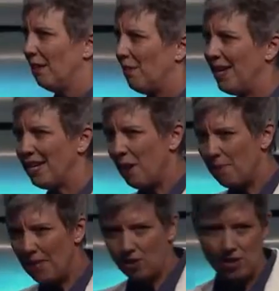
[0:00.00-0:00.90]
might not
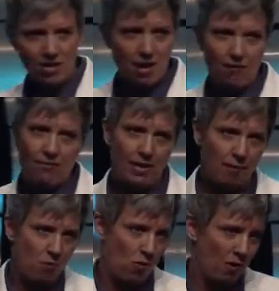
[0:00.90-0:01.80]
be good enough
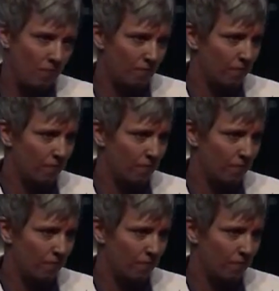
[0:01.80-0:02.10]
anymore.